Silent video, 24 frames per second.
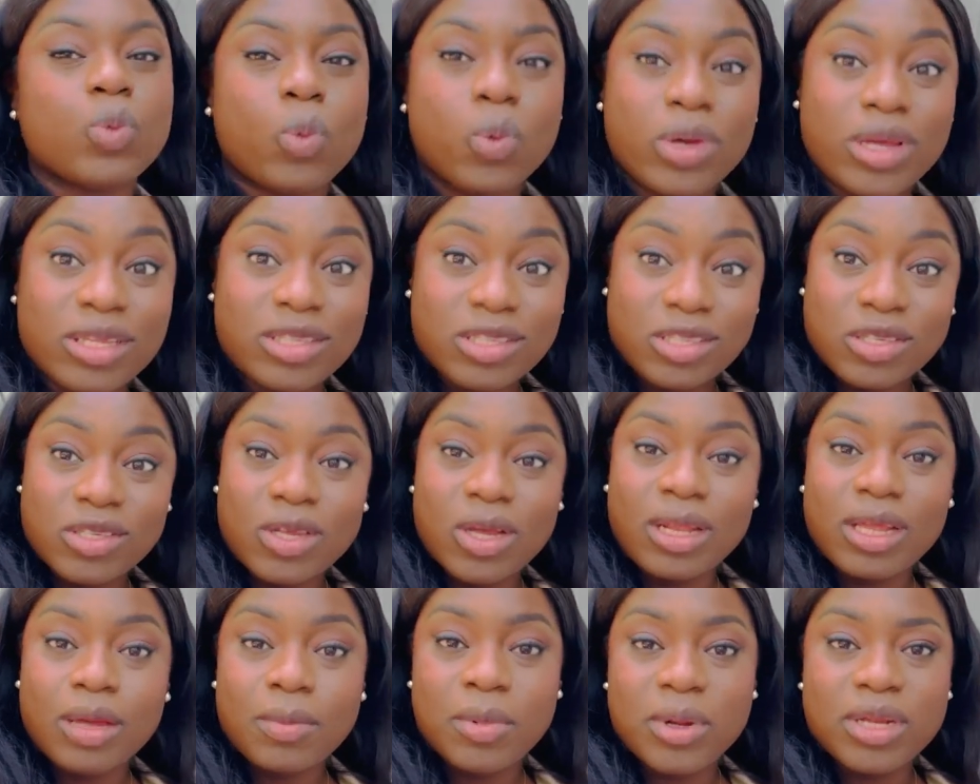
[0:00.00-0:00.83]
It's
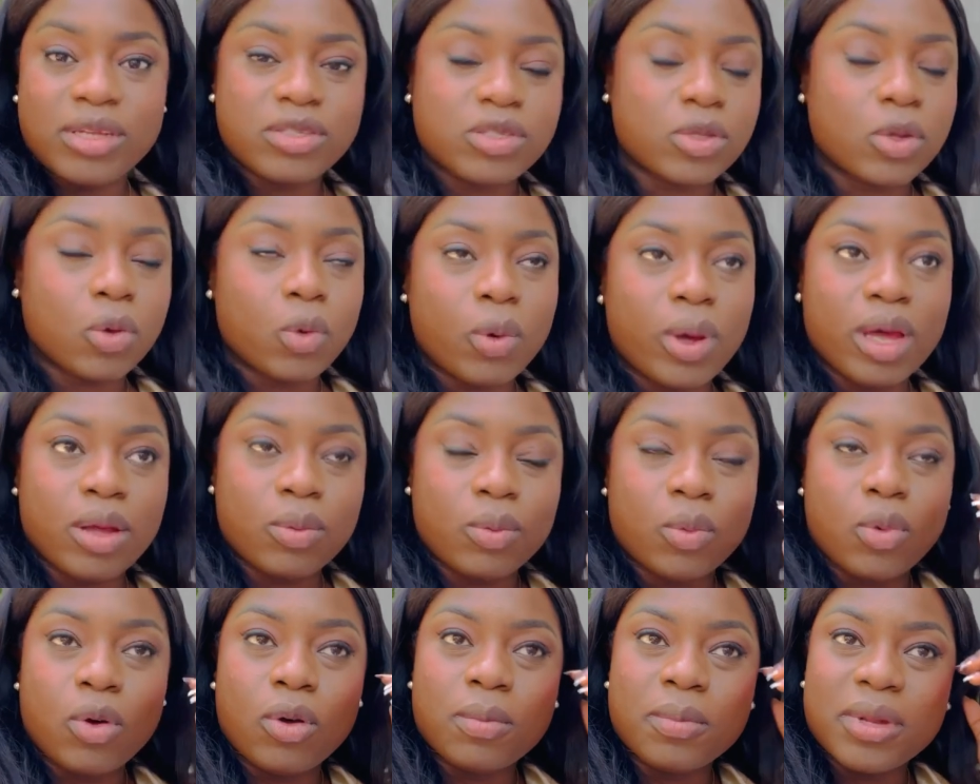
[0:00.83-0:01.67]
sunny, but it's not quite
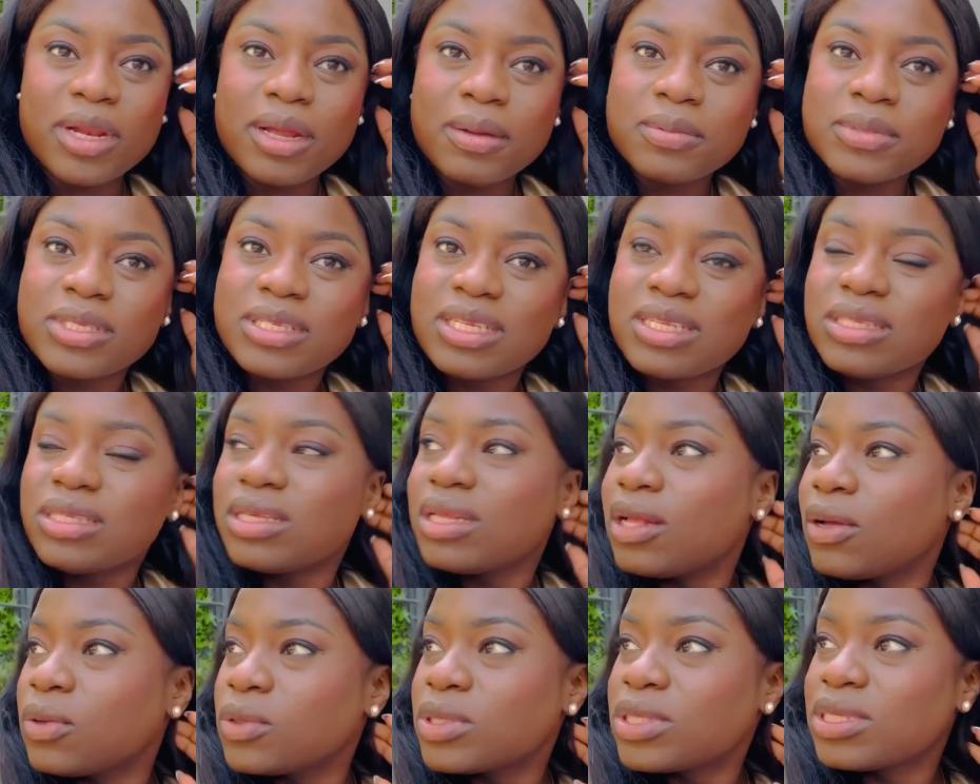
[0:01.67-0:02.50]
warm. But I'm
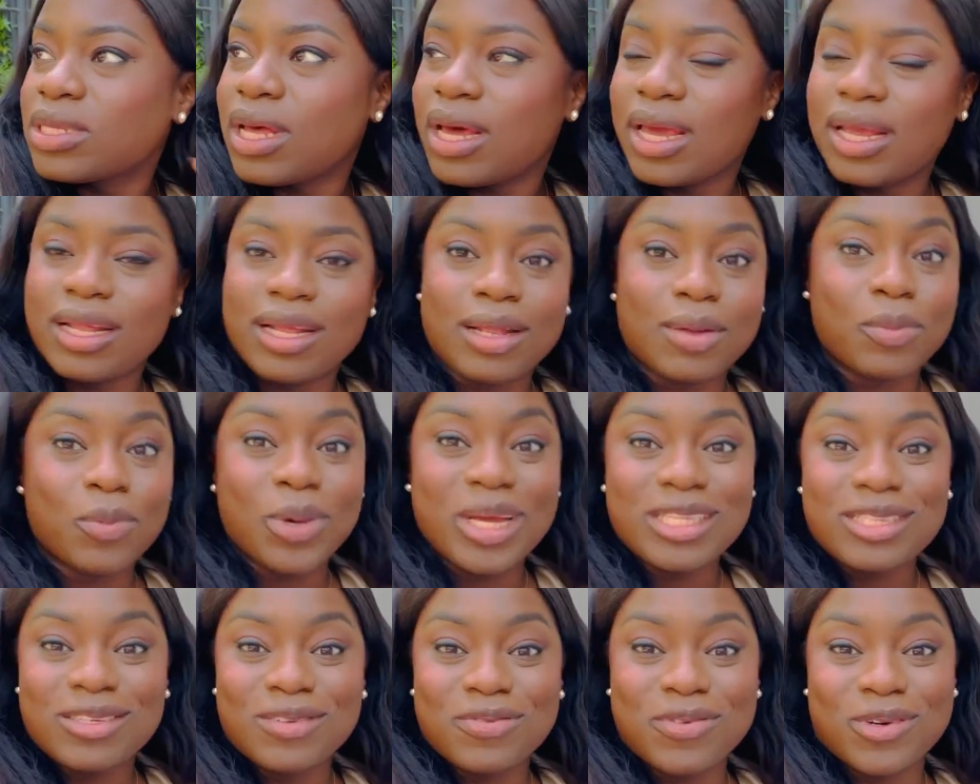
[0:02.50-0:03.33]
sitting outside and I'm
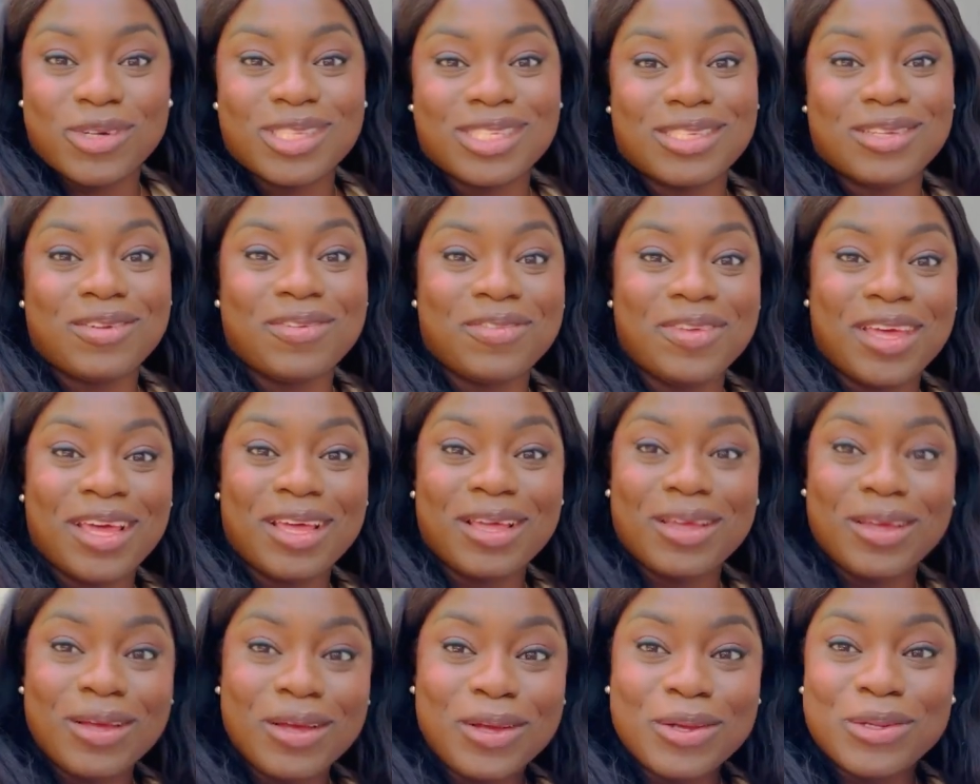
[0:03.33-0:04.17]
waiting for Sylvia.
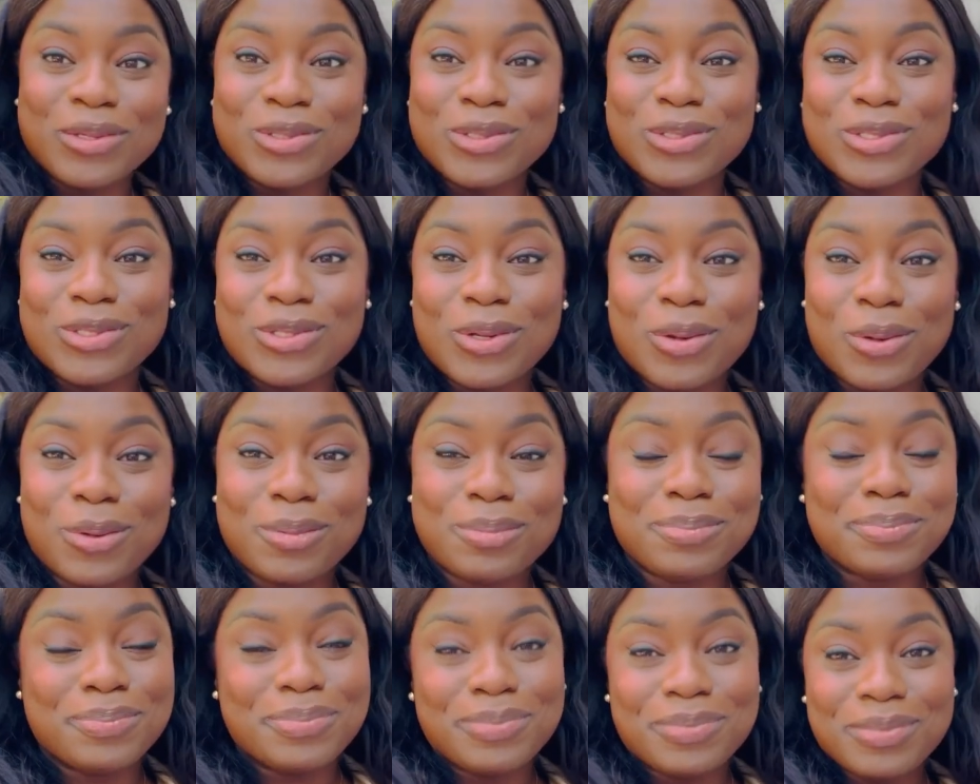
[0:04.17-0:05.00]
So
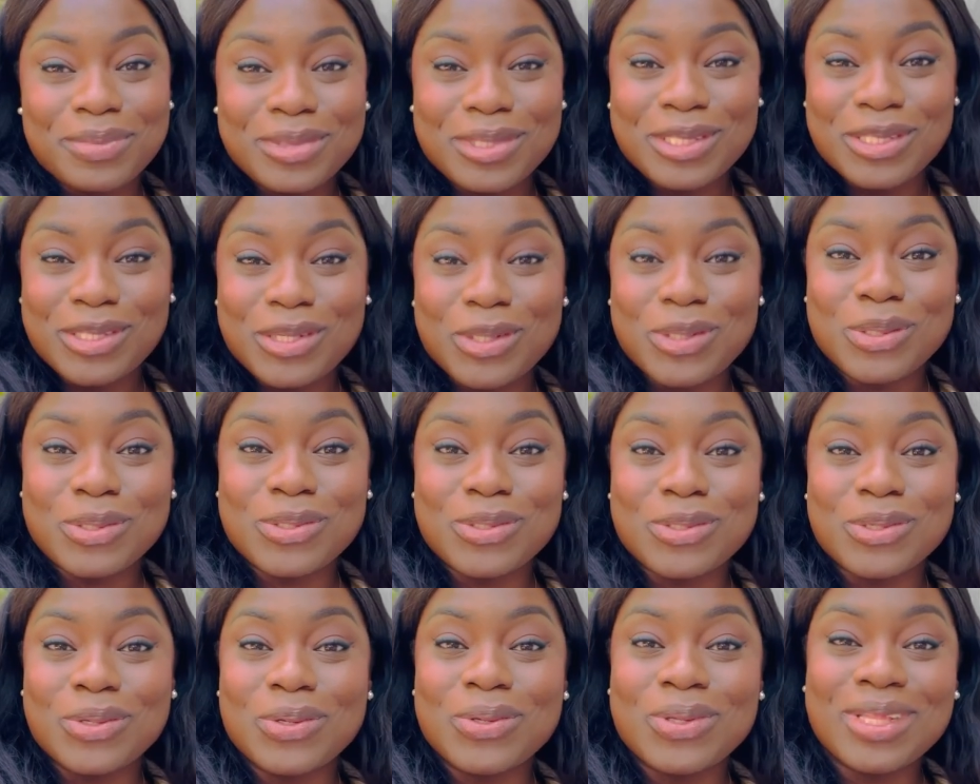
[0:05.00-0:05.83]
see you
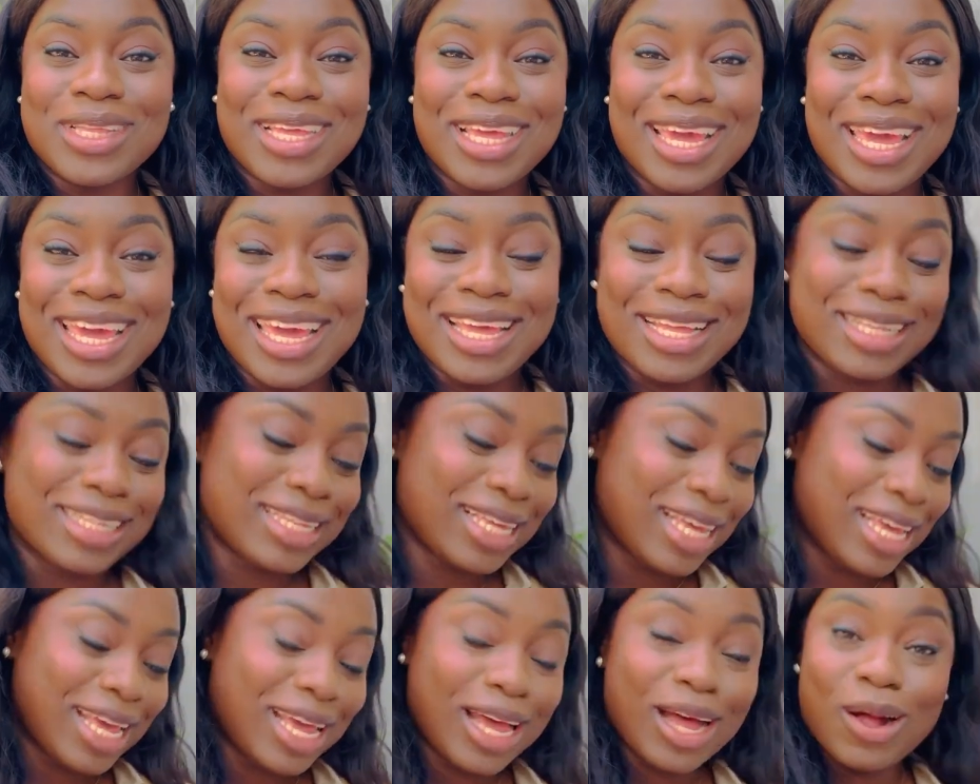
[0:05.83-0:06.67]
soon, and
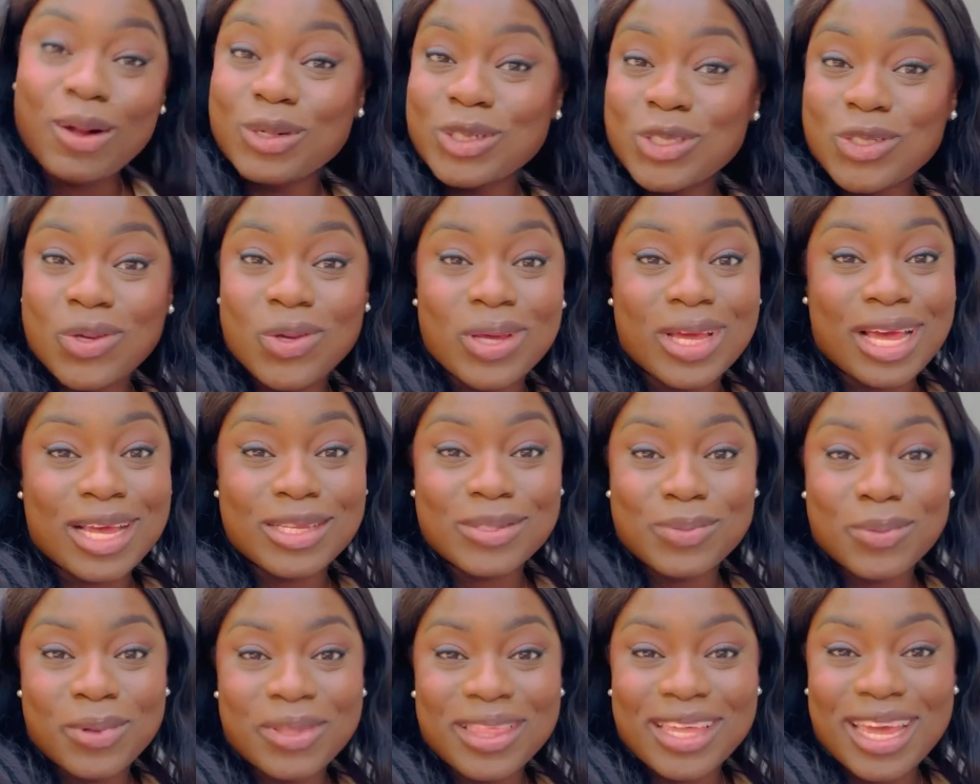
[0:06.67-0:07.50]
I'll show you
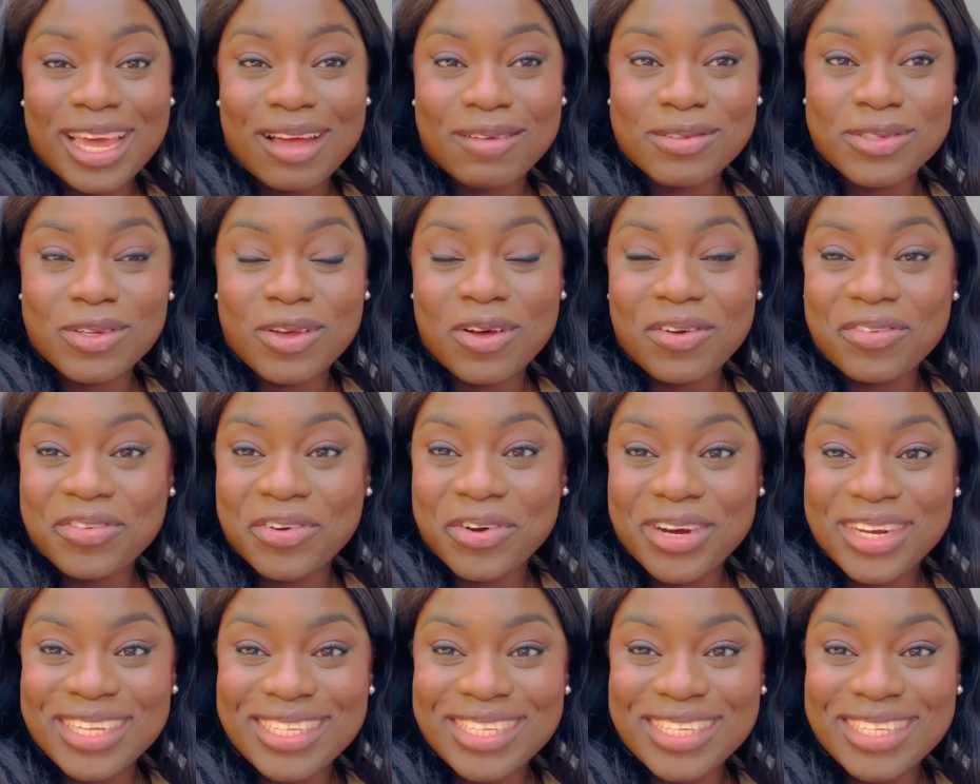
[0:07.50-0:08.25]
guys what they have to offer.